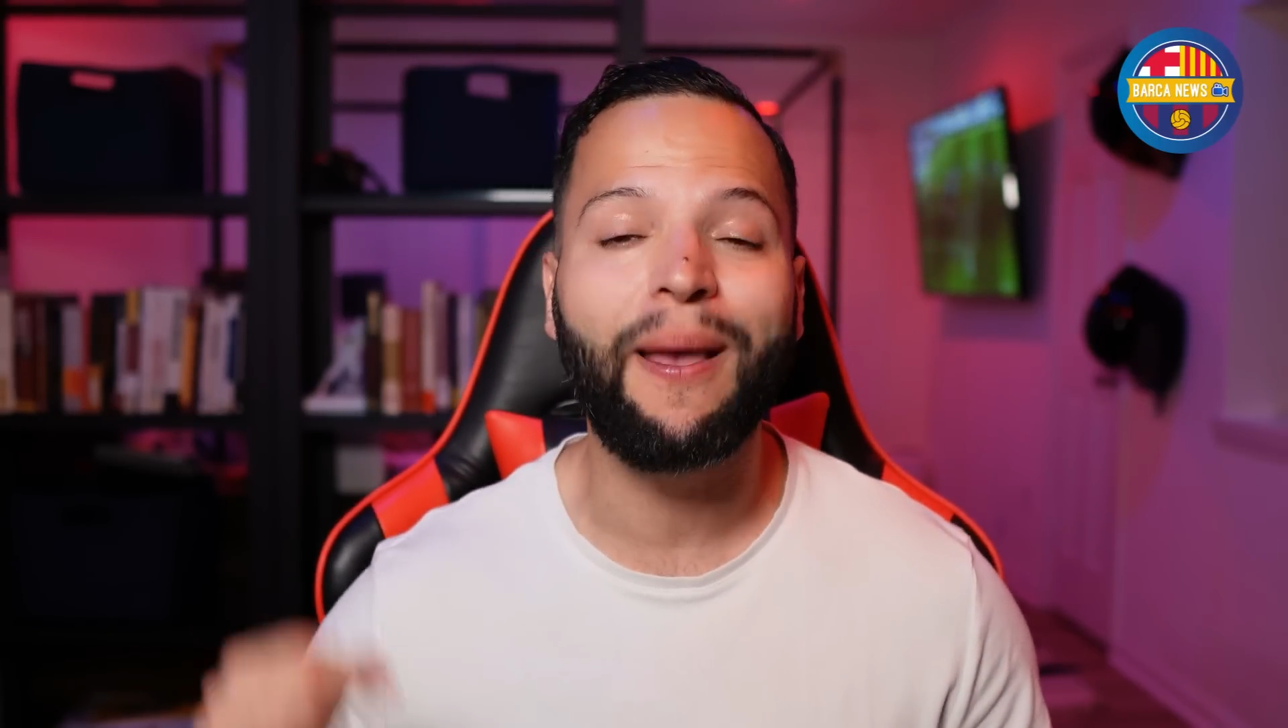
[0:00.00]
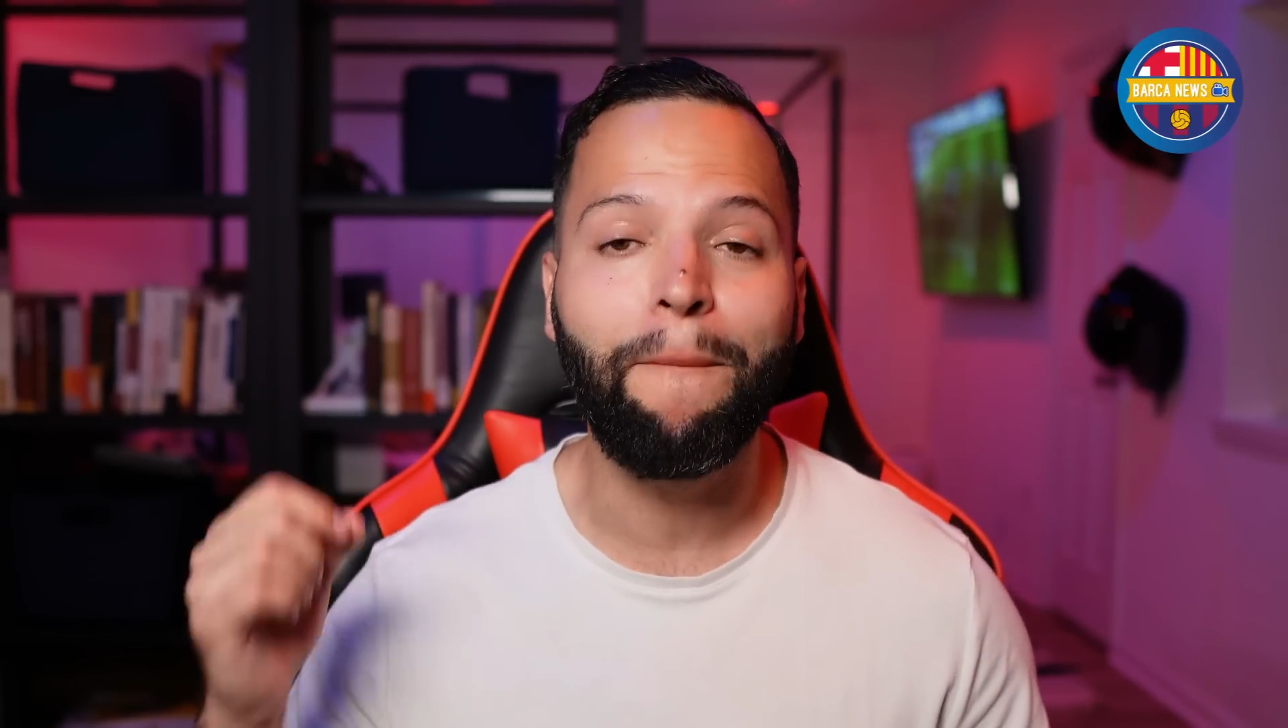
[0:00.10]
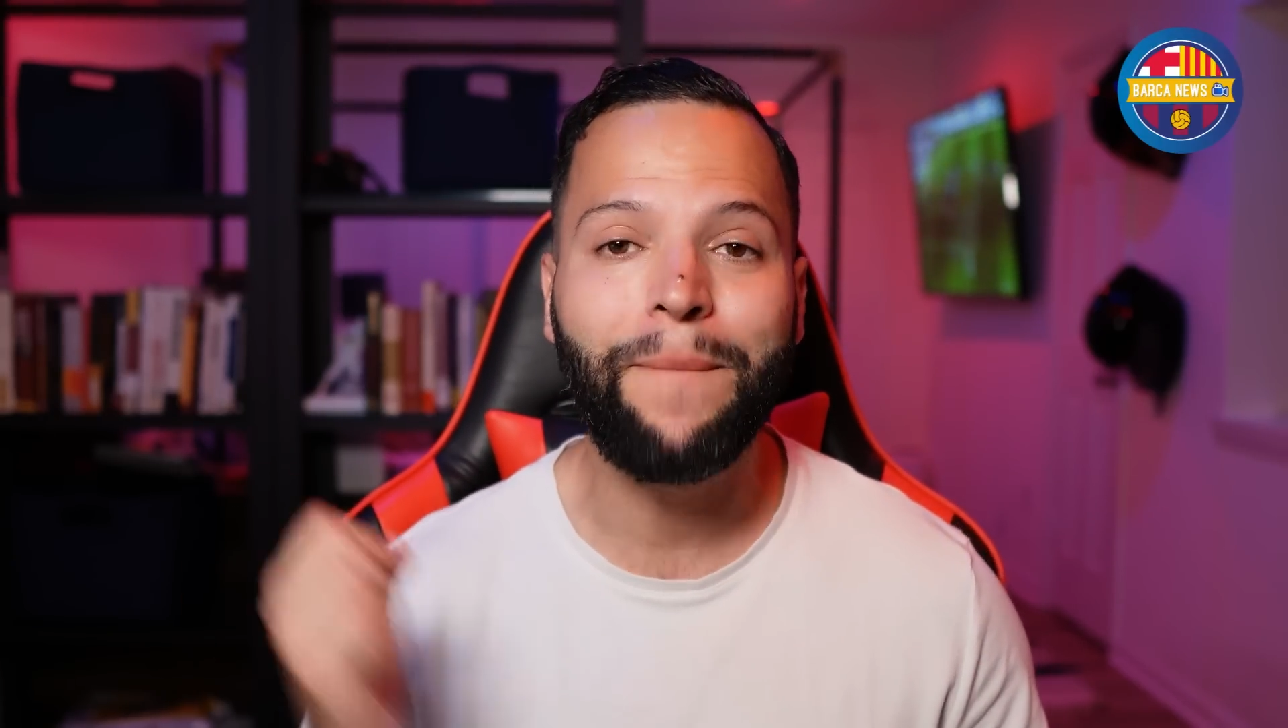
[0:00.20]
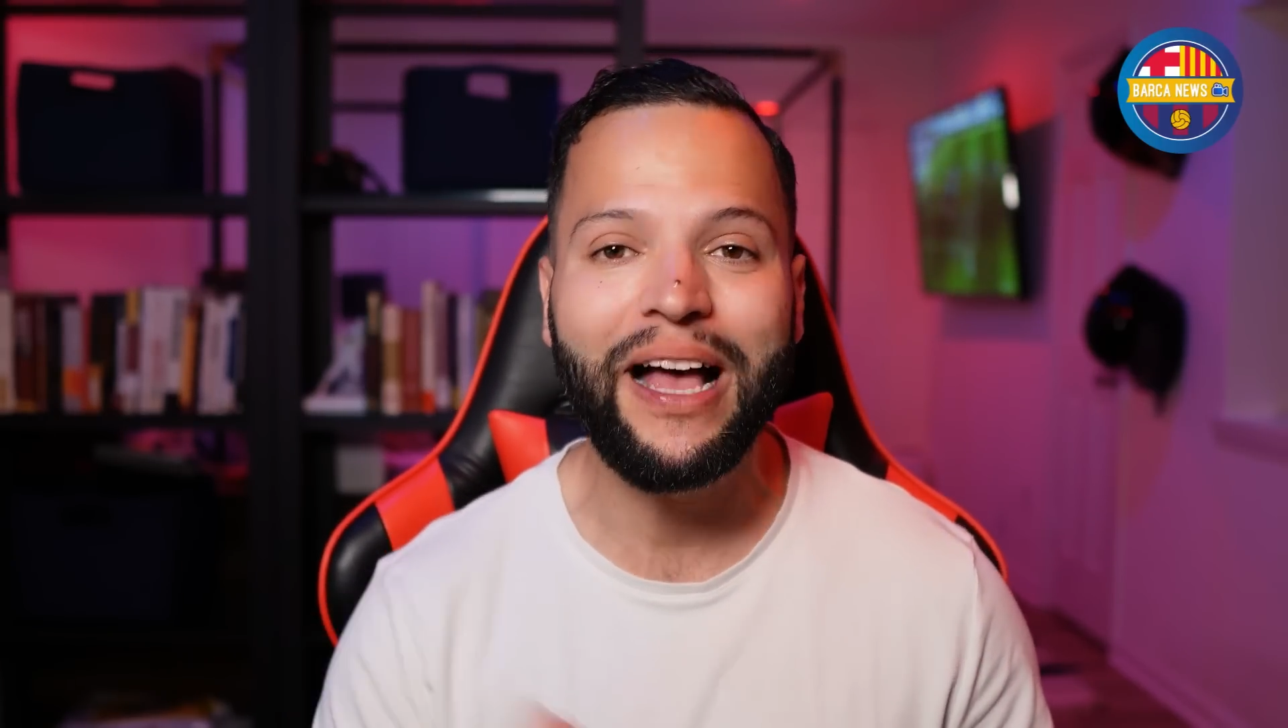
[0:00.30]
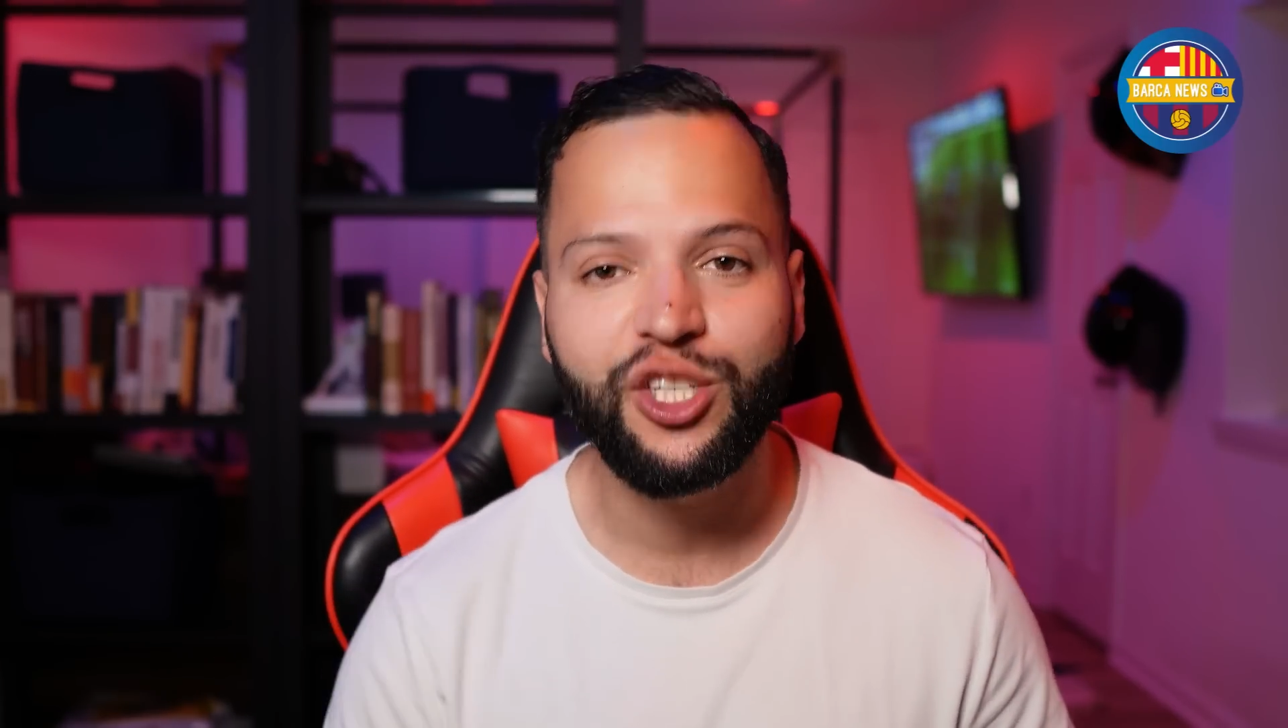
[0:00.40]
the
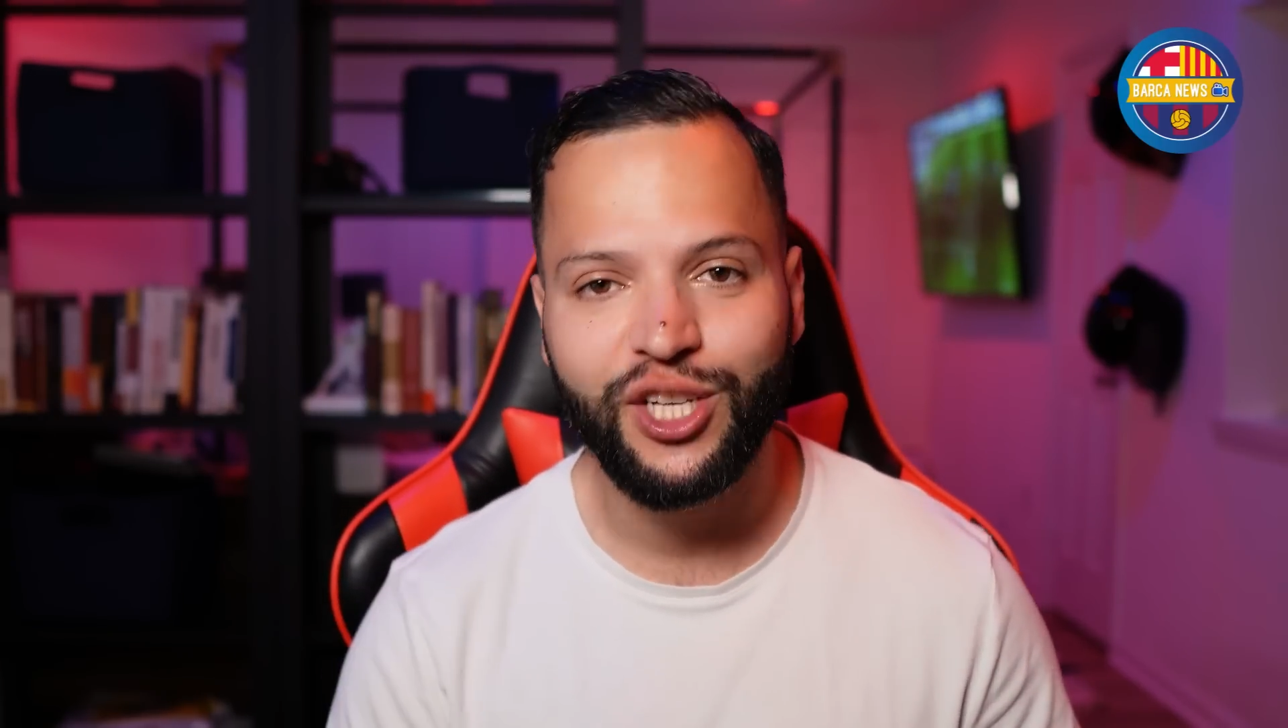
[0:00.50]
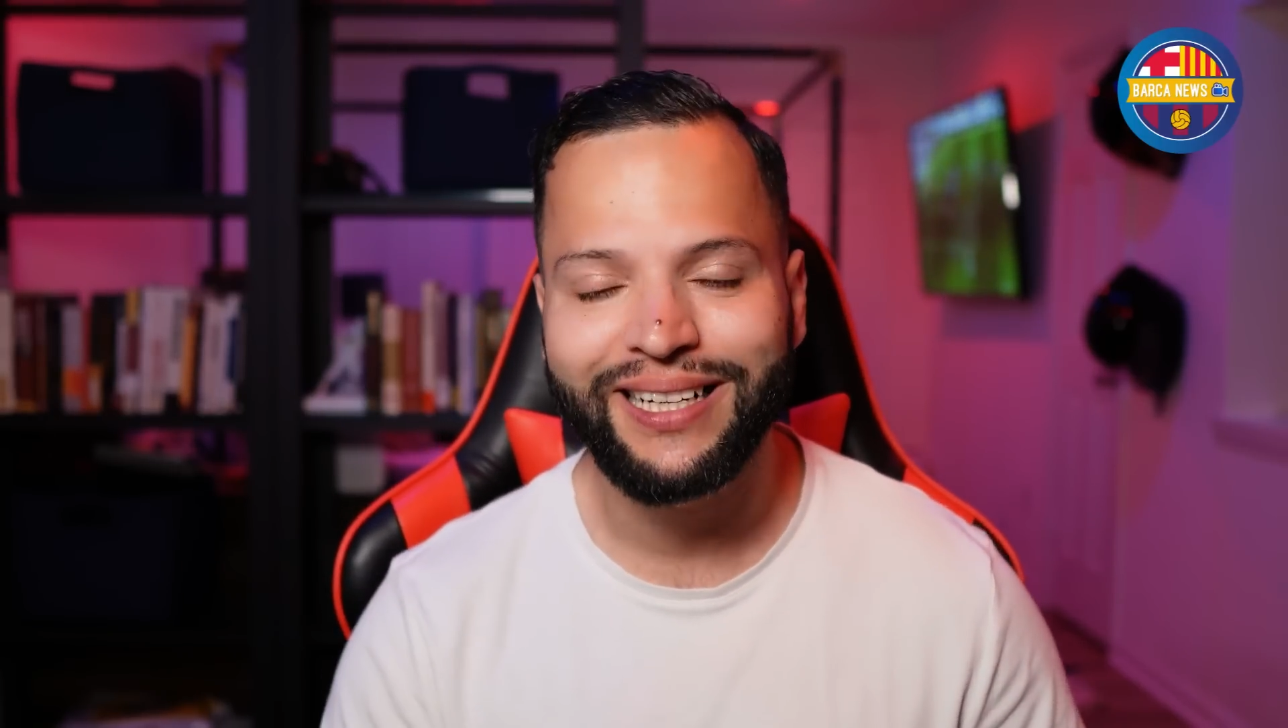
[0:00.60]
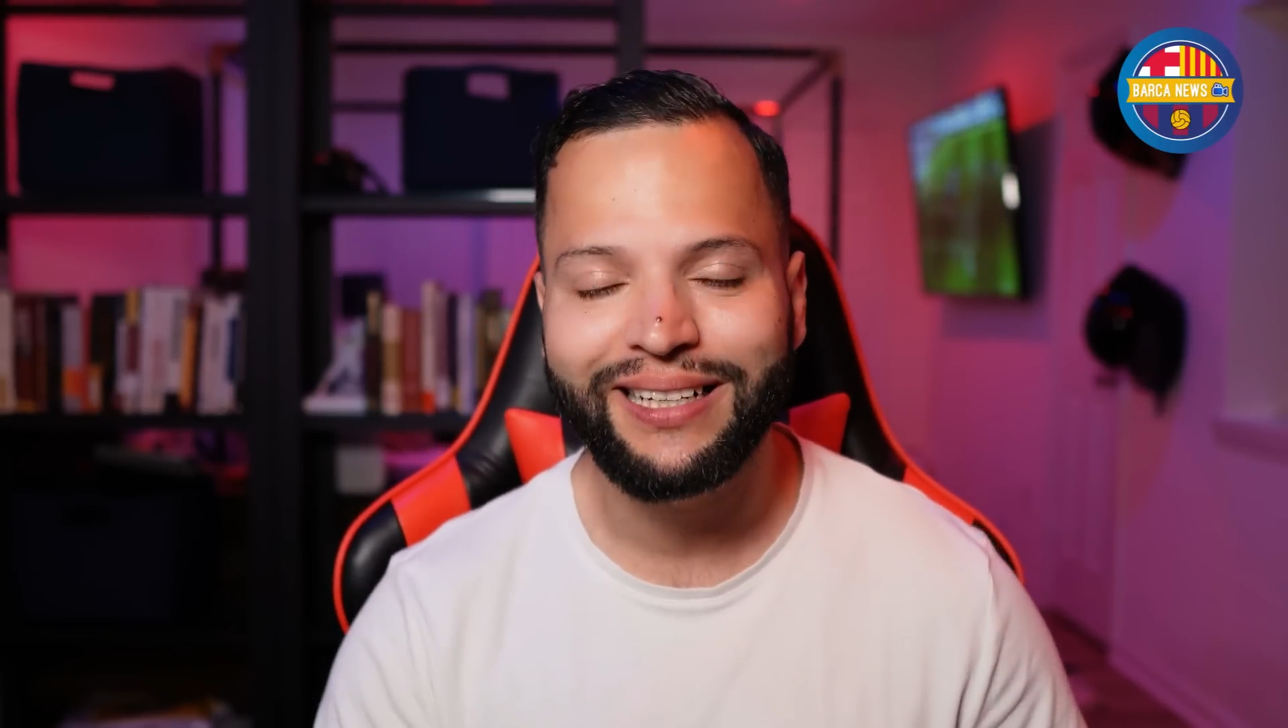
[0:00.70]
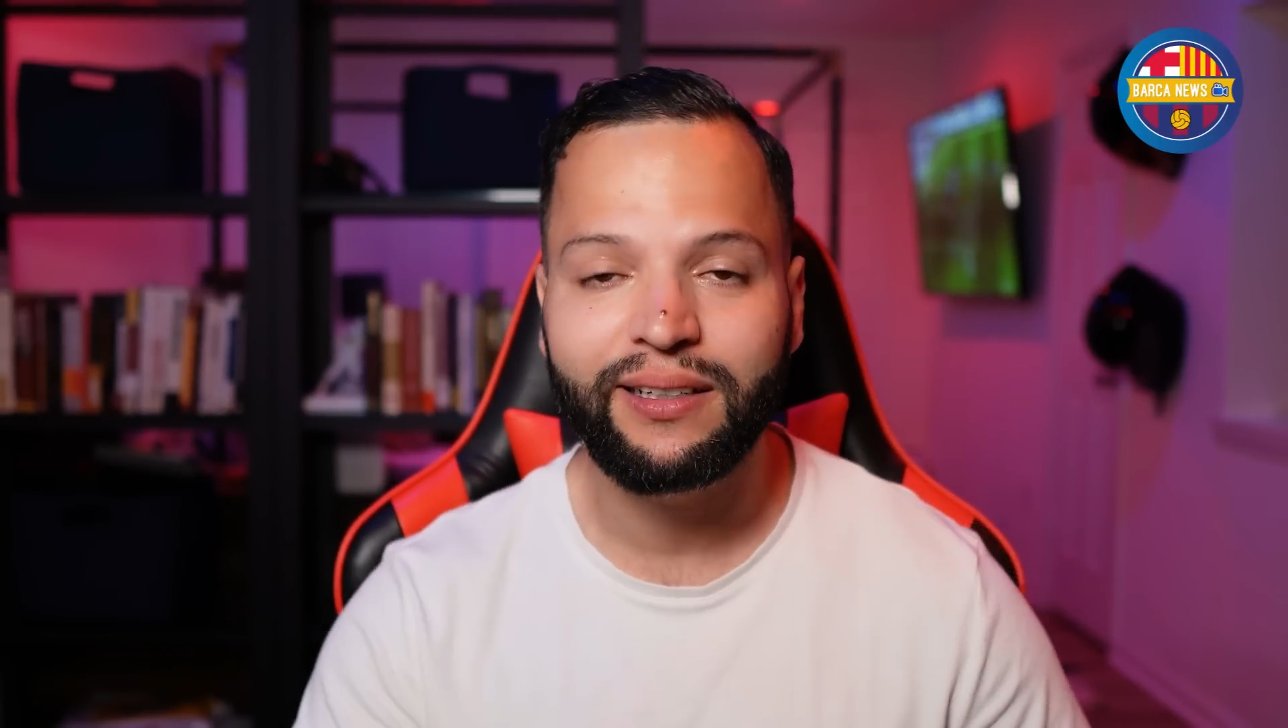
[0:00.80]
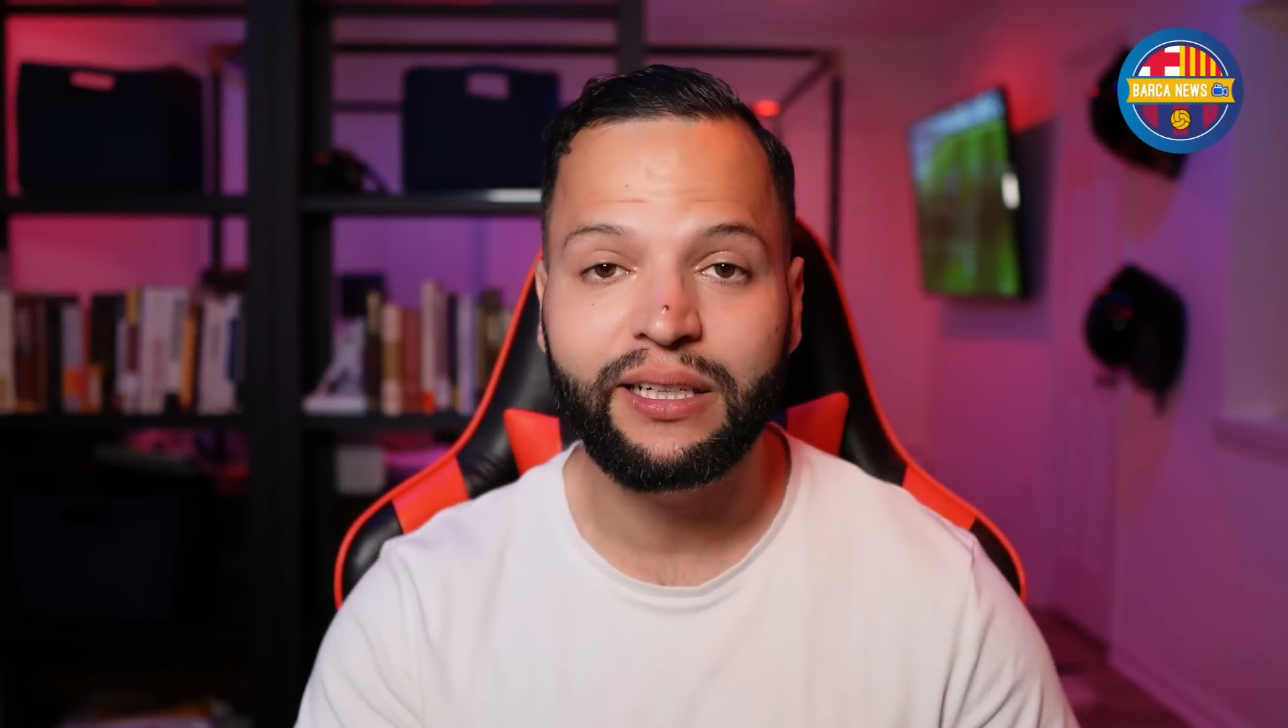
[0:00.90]

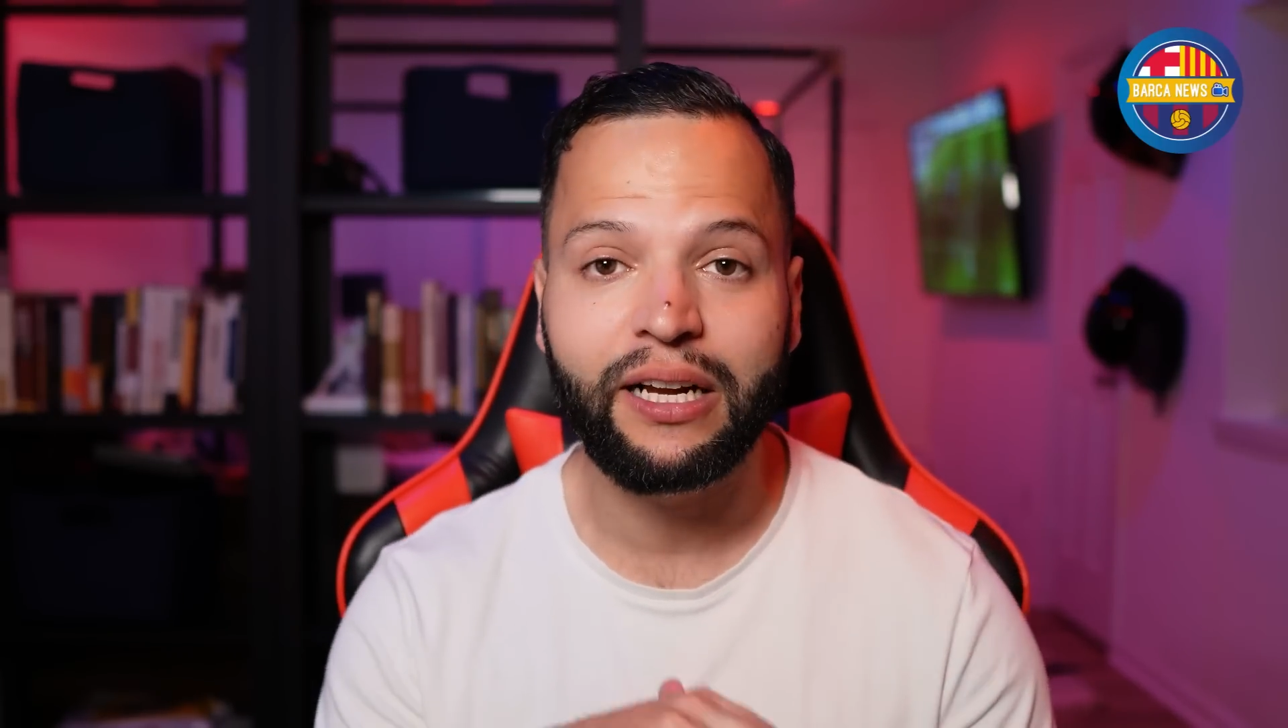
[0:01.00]
Belgian